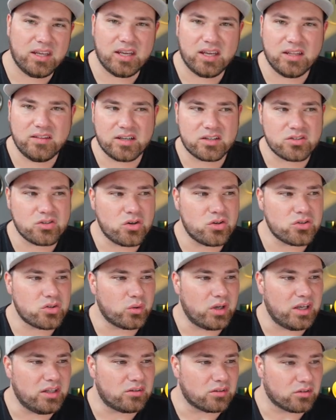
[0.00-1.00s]
And there's
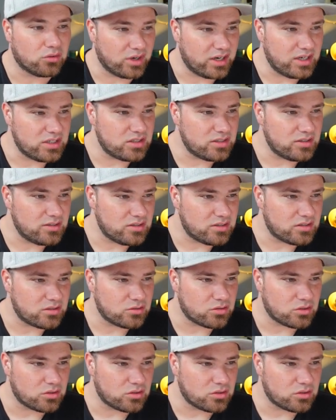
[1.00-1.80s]
also integrations.